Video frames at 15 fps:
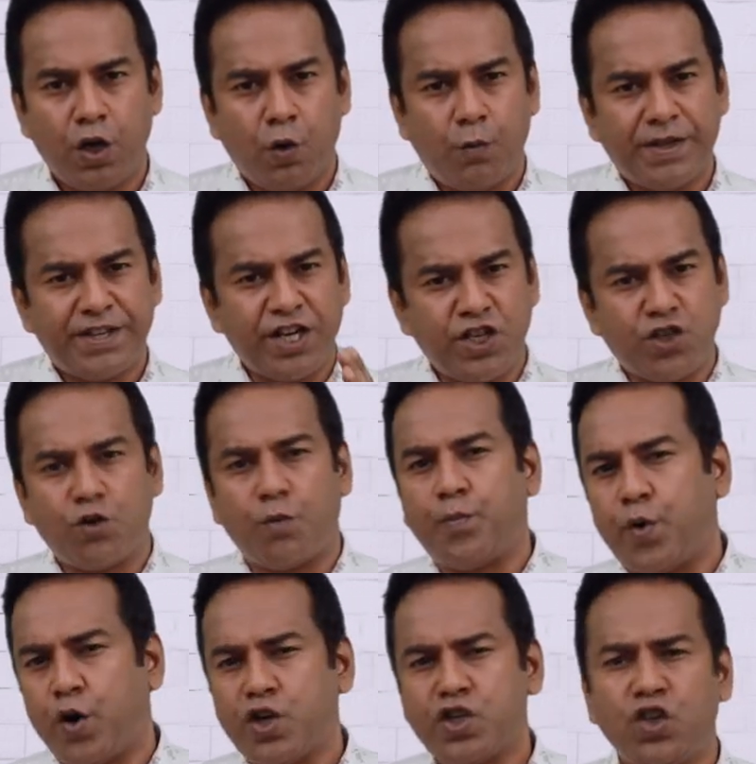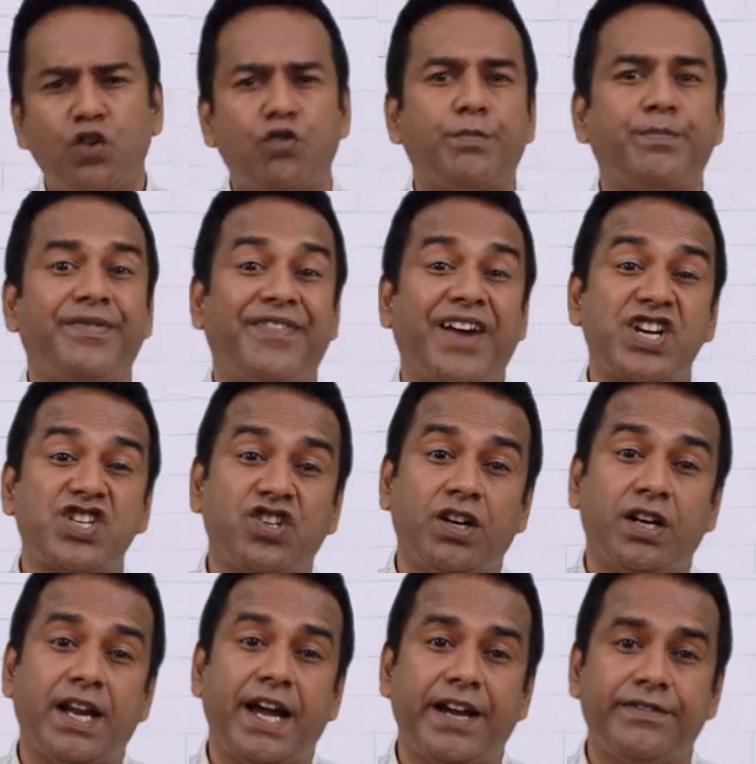Whether it's your personal or
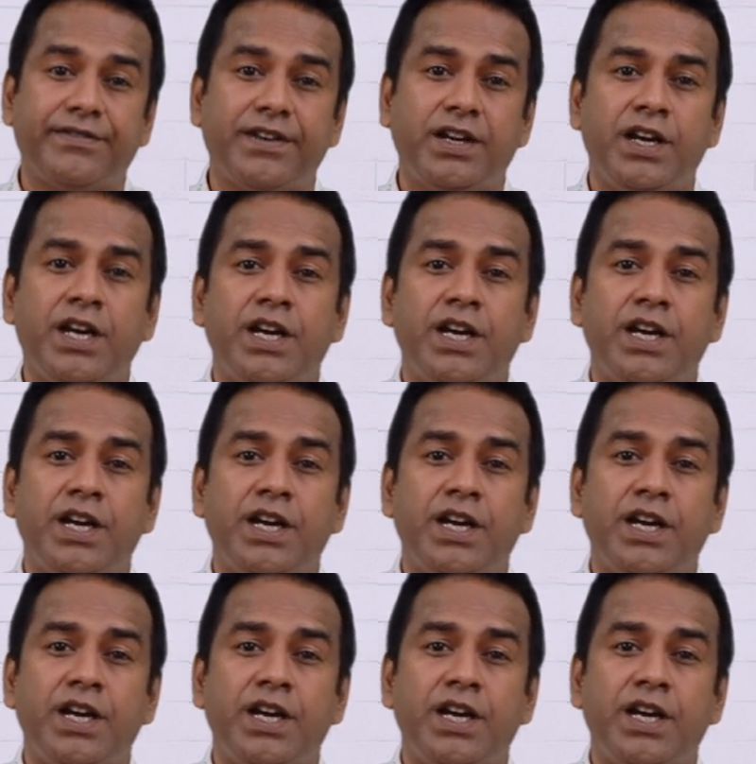professional life,